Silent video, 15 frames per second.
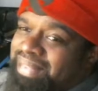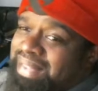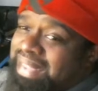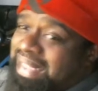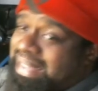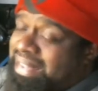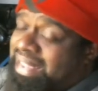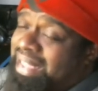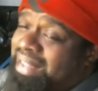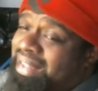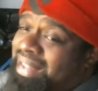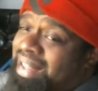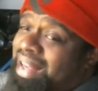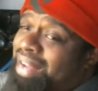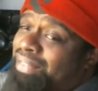Listen,
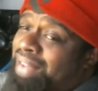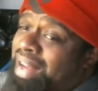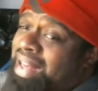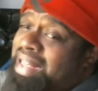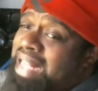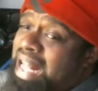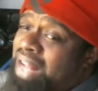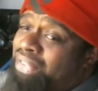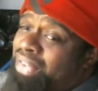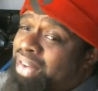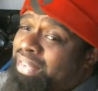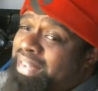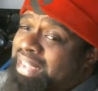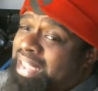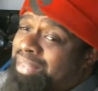I had a dollar for every
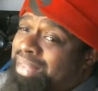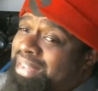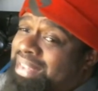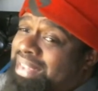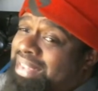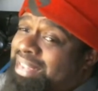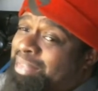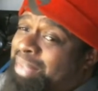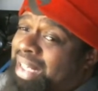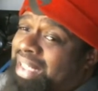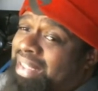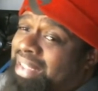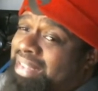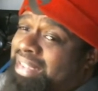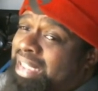time I see somebody
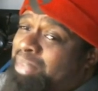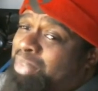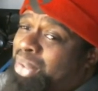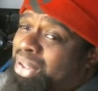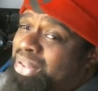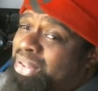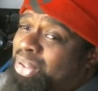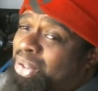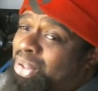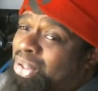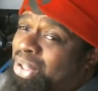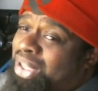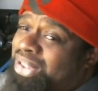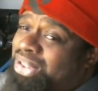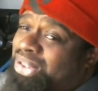clutch their purse and go
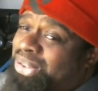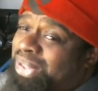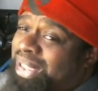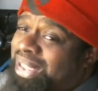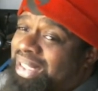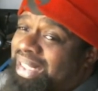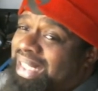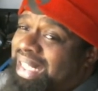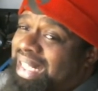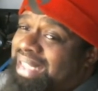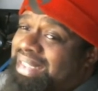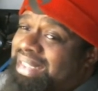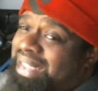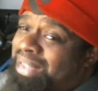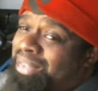across the street or any of that
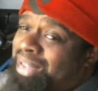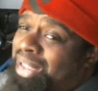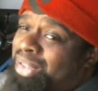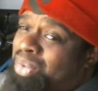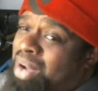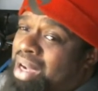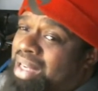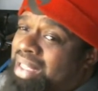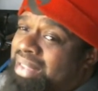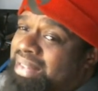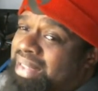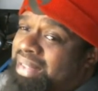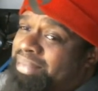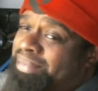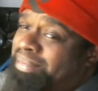shit when I was walking up to them.